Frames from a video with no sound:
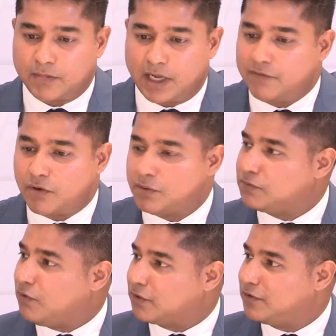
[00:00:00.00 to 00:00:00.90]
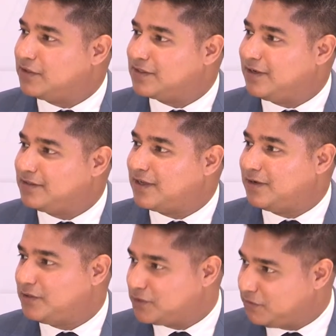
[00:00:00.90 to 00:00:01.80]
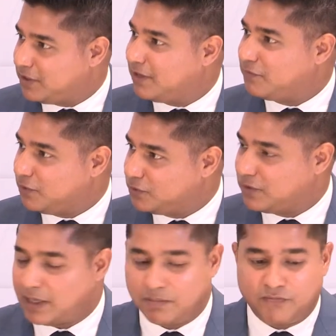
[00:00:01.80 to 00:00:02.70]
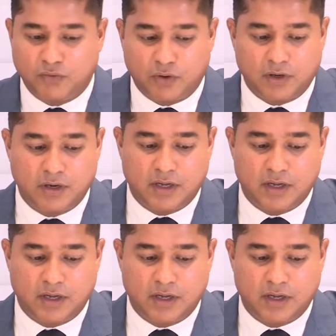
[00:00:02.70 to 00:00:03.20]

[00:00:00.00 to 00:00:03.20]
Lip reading: I've always walked on the sunny side of the street, and I've told you that before.